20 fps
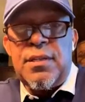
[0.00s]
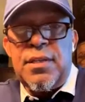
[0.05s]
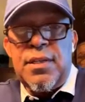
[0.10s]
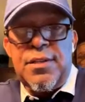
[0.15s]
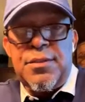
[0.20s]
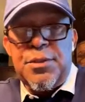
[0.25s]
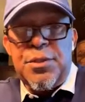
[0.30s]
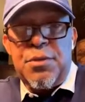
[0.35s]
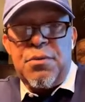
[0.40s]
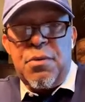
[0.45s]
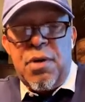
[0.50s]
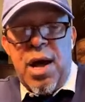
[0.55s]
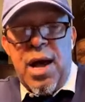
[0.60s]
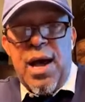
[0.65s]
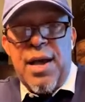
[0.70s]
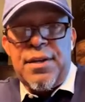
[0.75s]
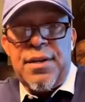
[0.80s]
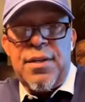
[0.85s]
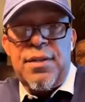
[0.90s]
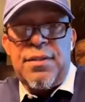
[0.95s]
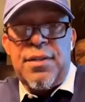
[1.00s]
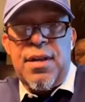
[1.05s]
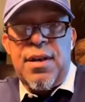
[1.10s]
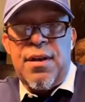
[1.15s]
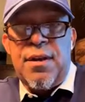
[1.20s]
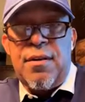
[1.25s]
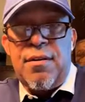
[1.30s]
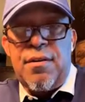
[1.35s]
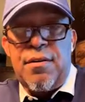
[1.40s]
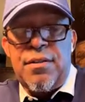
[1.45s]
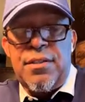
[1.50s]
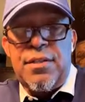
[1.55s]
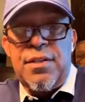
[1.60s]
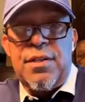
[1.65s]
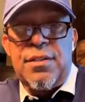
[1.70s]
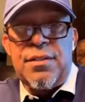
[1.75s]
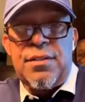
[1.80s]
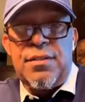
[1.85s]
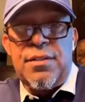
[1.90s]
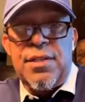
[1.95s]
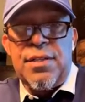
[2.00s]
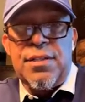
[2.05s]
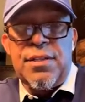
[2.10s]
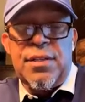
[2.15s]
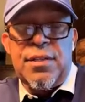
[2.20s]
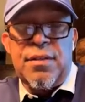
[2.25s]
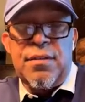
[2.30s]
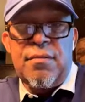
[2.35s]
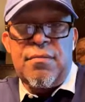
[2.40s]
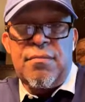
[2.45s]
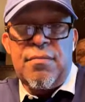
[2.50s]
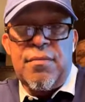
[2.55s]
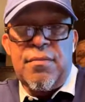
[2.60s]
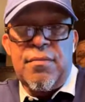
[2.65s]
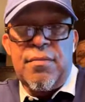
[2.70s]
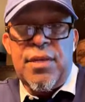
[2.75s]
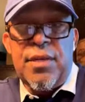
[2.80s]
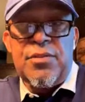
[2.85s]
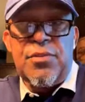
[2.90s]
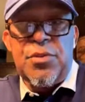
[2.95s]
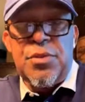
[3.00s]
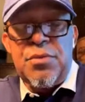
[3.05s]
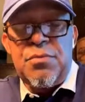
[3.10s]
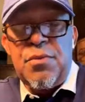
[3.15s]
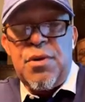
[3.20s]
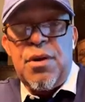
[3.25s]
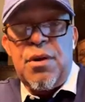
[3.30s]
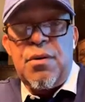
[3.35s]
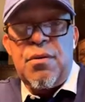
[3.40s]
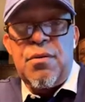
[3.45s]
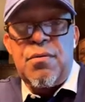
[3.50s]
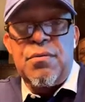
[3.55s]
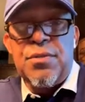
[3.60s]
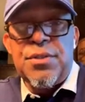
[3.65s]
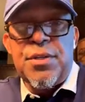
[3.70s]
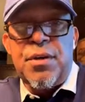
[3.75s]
get too hot in there, or does it get too cold?